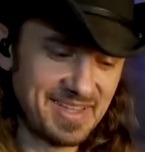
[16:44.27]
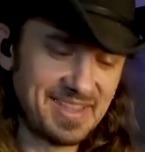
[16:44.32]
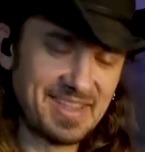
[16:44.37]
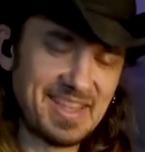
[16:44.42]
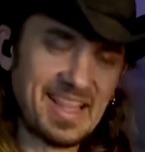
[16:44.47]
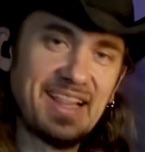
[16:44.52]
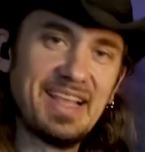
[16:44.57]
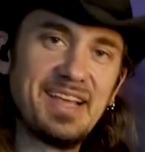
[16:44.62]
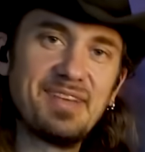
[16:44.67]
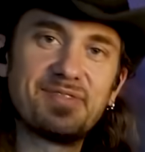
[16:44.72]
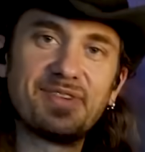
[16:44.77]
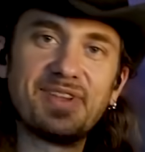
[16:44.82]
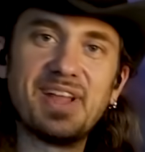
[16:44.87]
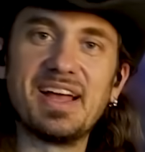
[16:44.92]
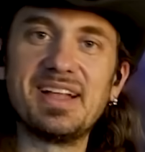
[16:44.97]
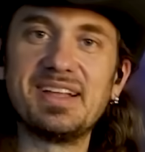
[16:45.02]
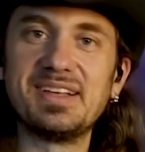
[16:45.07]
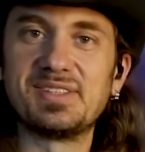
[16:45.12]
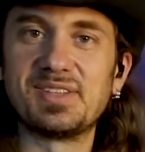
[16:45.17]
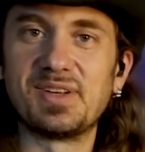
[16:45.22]
The link for
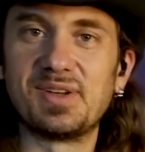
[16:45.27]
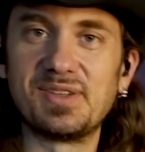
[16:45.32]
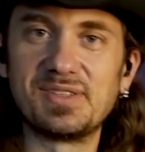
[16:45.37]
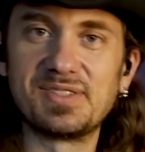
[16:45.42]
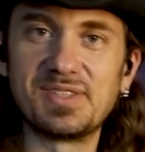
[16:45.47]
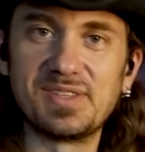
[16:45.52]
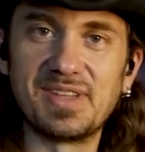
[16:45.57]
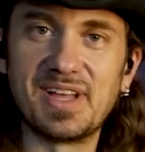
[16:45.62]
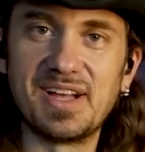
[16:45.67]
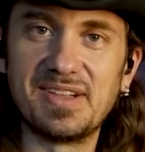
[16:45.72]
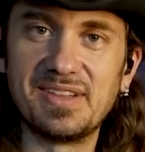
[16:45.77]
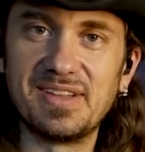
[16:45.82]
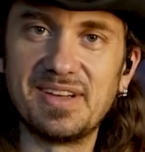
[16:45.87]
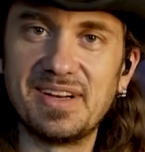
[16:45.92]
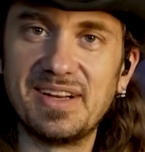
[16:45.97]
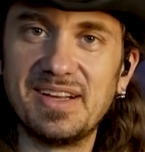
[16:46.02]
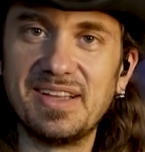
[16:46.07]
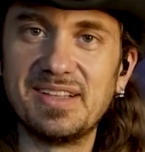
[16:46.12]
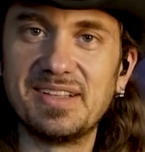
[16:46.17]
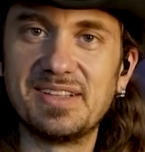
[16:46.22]
that is also down
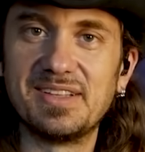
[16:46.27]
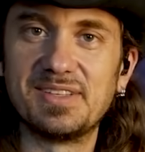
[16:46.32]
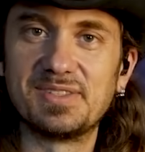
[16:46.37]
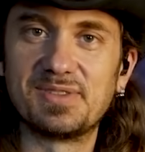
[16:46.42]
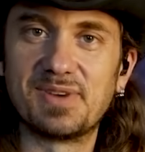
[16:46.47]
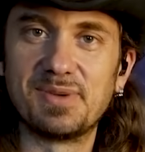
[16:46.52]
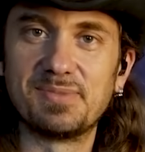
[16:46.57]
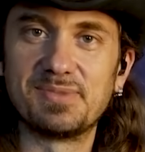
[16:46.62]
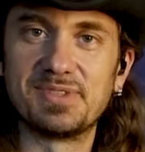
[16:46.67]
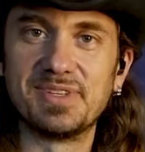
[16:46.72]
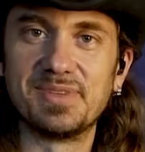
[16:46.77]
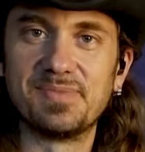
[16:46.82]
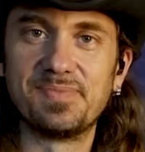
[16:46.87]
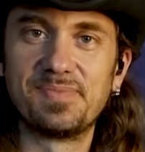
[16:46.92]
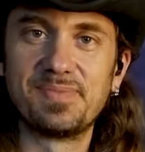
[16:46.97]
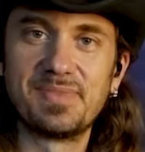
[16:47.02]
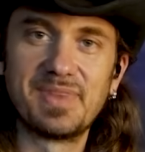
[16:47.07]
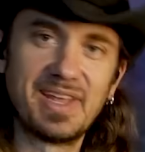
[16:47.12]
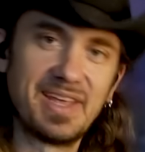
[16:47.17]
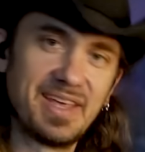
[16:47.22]
there in the description.
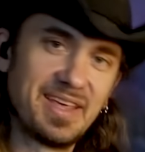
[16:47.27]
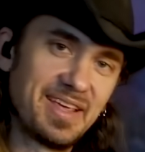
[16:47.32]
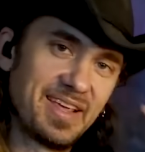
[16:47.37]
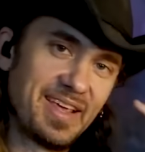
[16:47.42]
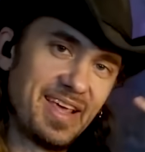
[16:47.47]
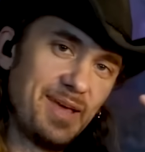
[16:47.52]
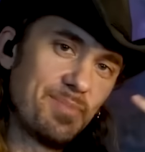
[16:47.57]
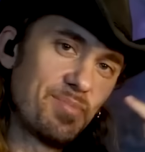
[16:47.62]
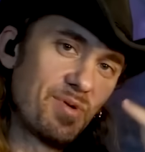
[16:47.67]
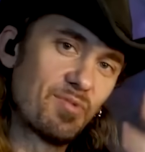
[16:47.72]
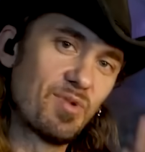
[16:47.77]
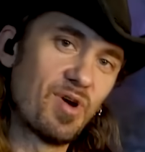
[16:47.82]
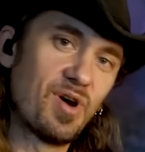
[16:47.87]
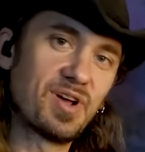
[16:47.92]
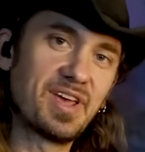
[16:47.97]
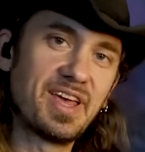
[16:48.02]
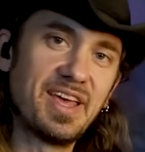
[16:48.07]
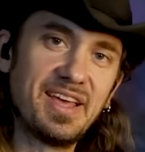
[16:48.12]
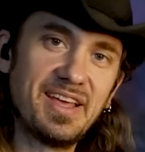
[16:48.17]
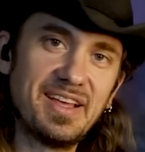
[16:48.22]
Keep on
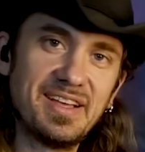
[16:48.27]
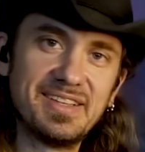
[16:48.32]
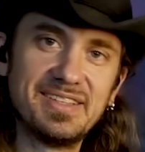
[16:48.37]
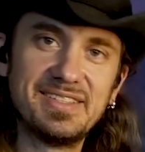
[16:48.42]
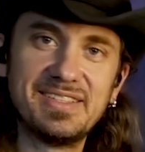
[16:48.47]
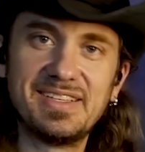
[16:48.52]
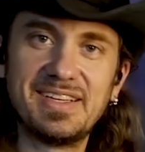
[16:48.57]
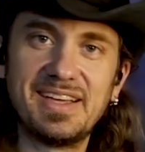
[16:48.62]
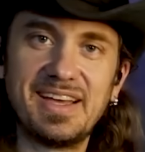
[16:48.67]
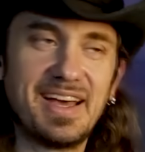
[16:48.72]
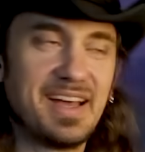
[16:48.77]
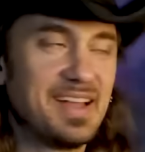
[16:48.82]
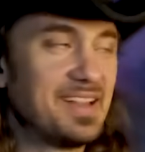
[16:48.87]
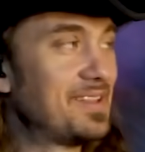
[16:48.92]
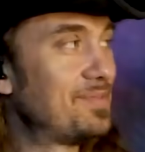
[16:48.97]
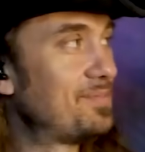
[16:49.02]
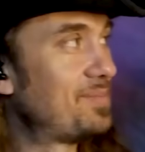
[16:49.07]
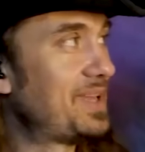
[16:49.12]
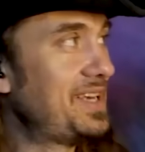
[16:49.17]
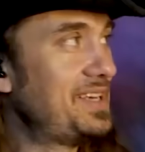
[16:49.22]
rocking, and
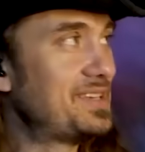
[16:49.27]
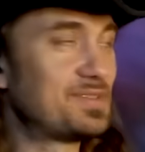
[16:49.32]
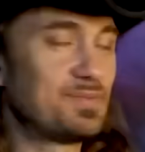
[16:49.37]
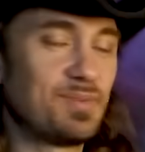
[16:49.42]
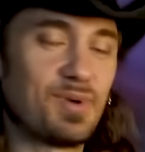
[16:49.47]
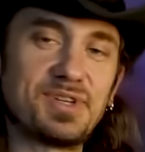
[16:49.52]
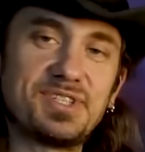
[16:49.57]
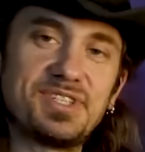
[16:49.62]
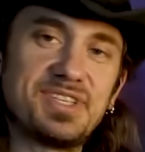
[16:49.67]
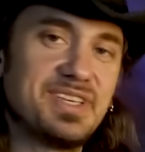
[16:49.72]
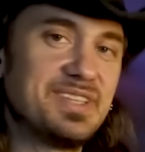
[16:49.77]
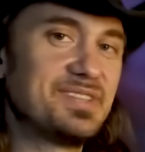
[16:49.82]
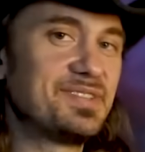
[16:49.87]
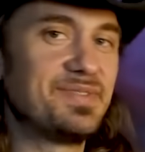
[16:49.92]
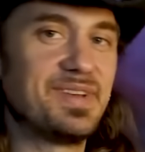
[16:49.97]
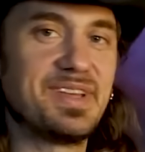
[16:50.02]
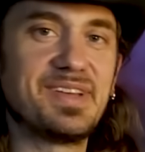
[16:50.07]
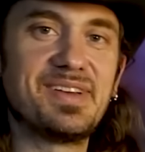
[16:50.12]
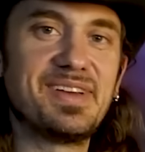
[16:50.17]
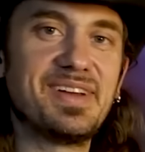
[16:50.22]
please watch this
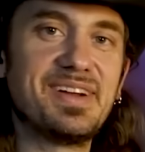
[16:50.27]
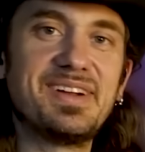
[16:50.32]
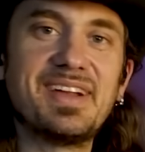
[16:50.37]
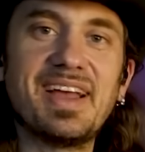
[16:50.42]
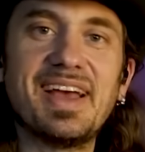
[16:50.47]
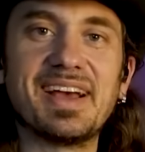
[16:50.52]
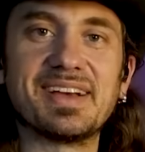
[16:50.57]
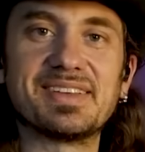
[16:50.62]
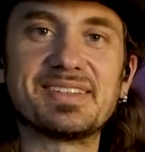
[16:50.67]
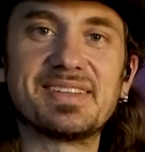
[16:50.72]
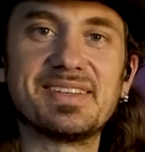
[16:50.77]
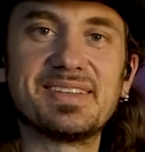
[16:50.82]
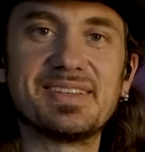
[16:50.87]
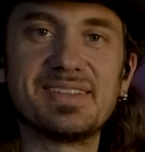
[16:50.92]
video here next.